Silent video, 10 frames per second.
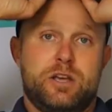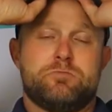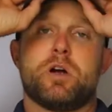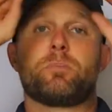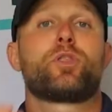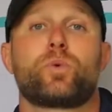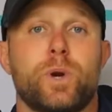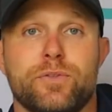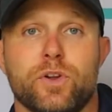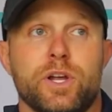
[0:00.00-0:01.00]
number 3
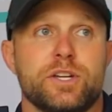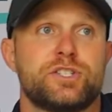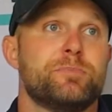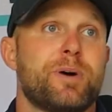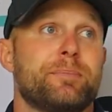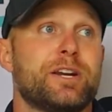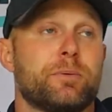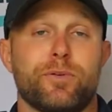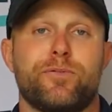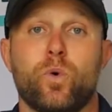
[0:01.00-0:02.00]
on the list. You might be
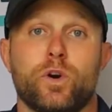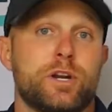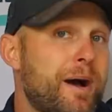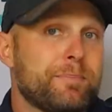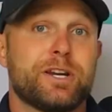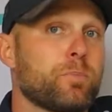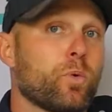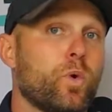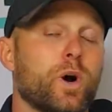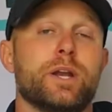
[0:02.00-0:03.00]
number 4. You might be number
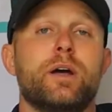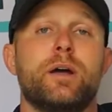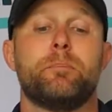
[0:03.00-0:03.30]
1.